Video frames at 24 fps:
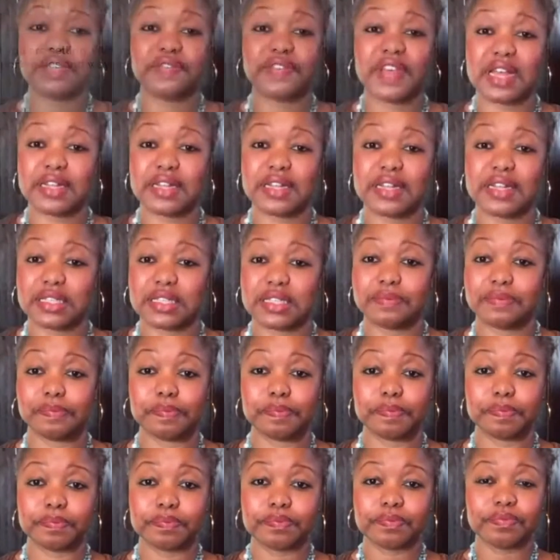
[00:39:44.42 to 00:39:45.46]
events
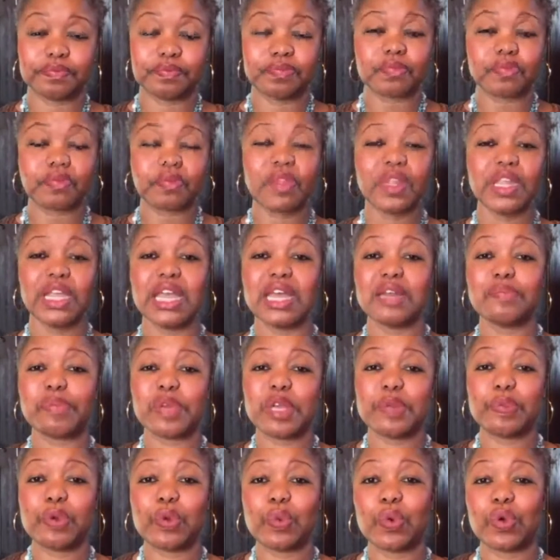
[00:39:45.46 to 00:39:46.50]
and
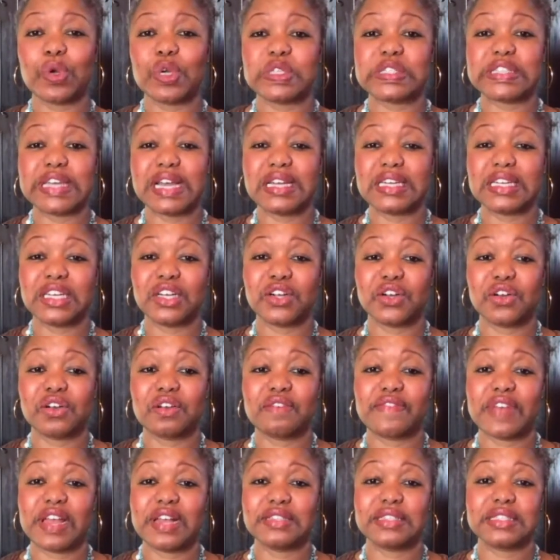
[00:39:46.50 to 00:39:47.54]
people were attending her
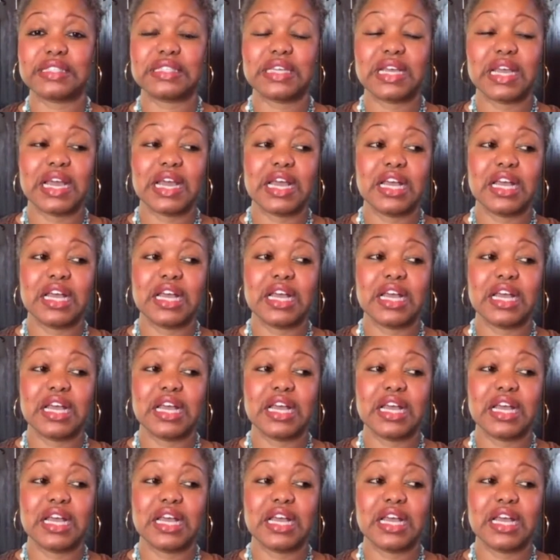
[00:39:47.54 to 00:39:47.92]
events.